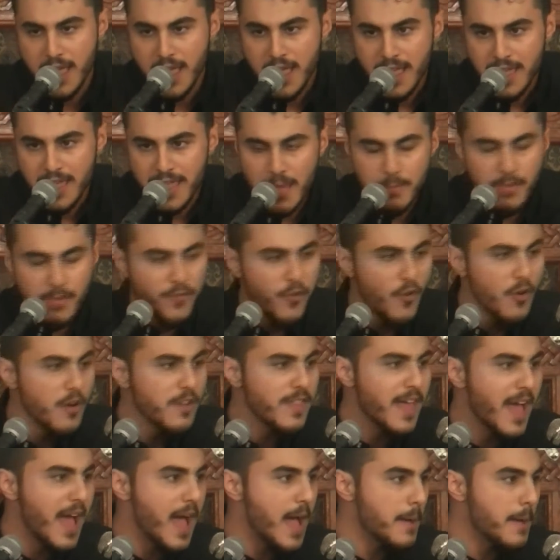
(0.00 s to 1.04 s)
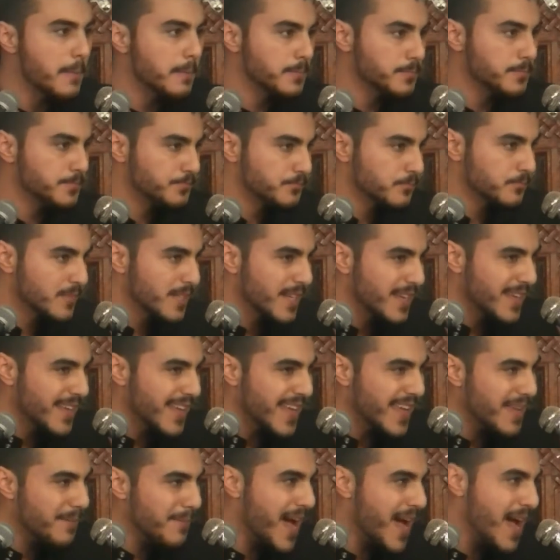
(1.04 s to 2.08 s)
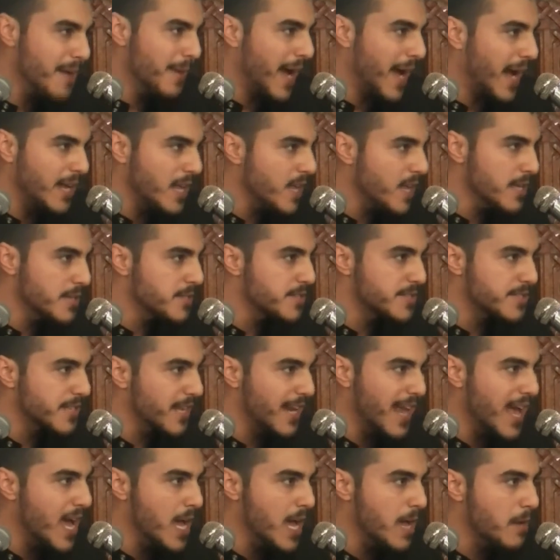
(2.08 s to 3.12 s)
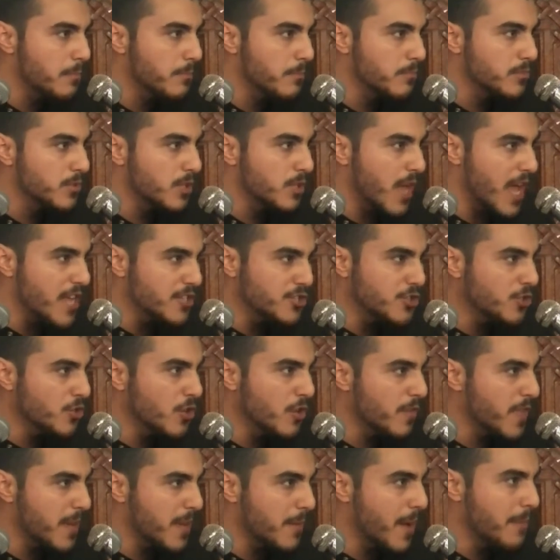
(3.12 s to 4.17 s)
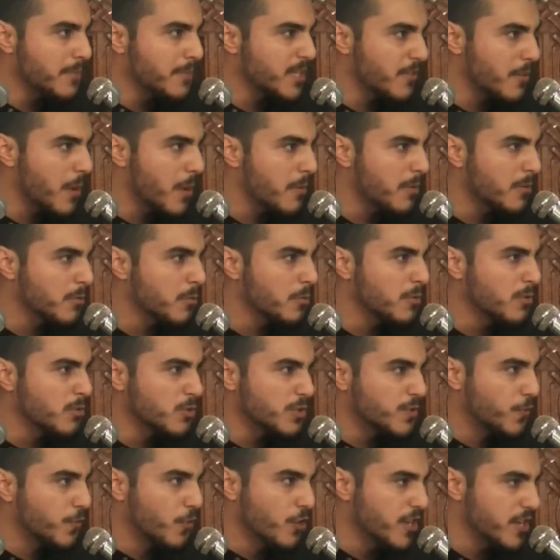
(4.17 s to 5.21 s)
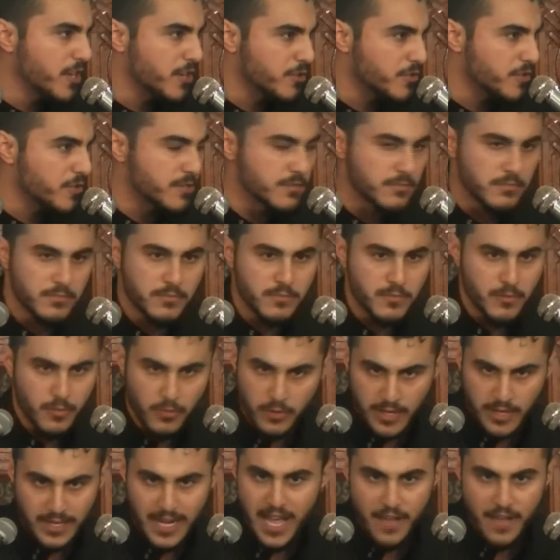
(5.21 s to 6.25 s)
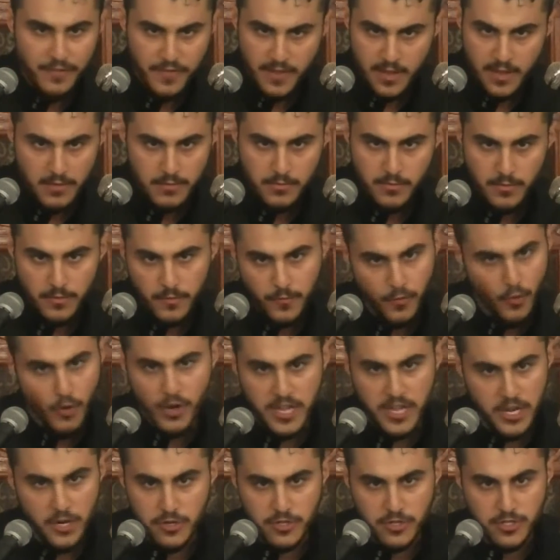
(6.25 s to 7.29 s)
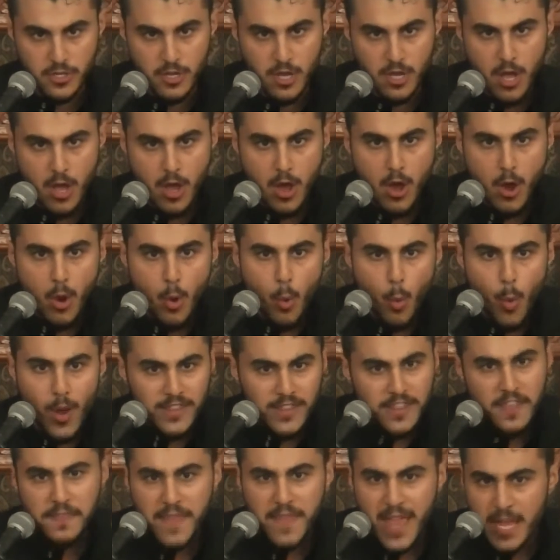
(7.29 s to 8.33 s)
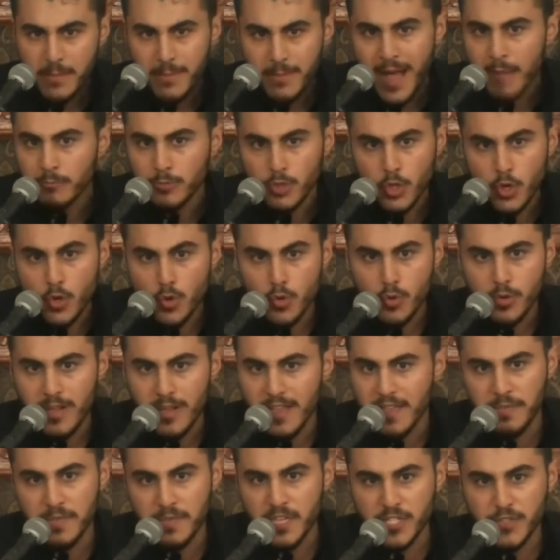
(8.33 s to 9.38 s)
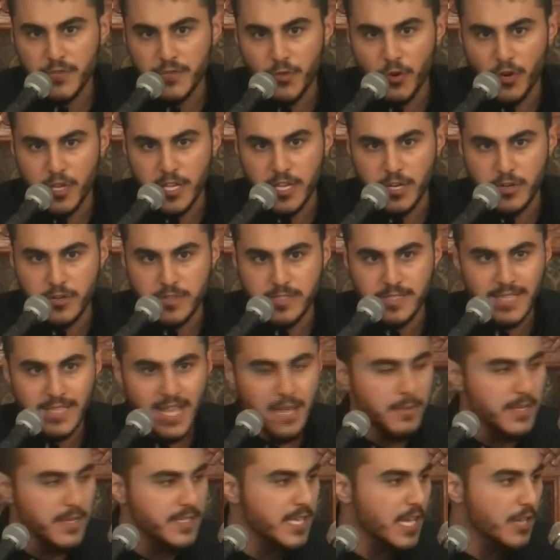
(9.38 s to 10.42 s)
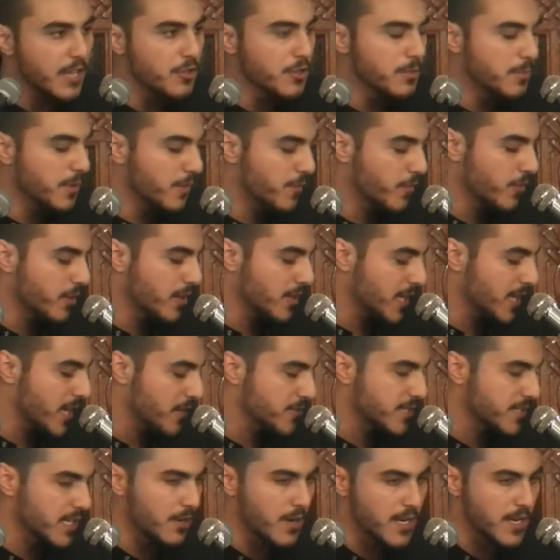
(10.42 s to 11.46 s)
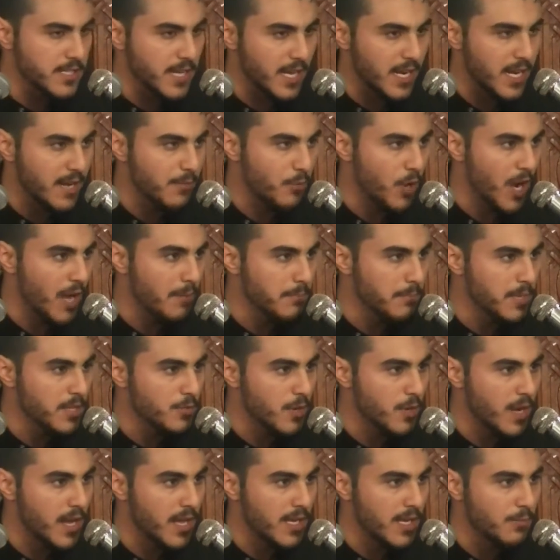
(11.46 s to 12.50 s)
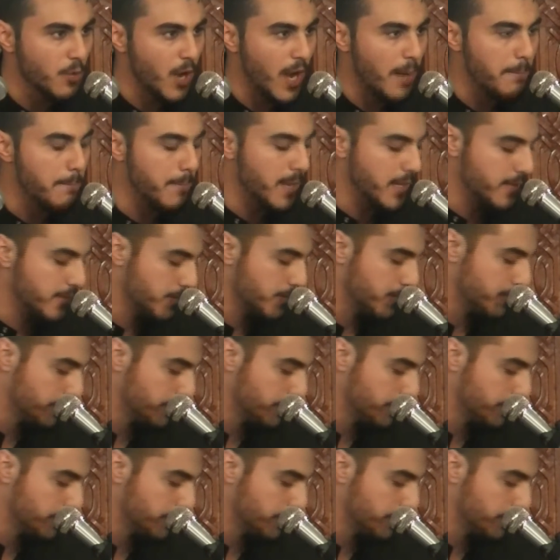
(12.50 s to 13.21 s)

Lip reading: Yeah, before that, Imam alayhi salam, as you know, the imamat of Amir al-Mu'mineen was 4 years. Khilafah, 4 years. What did the Imam do in these 4 years? Let me tell you before Allah, salawat ala Muhammad wa ali Muhammad.